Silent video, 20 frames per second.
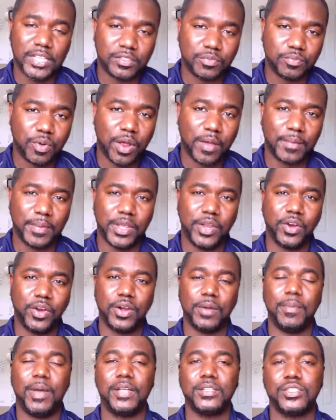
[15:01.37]
have probably
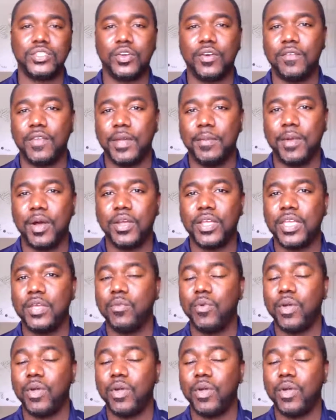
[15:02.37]
heard about SurveyMonkey,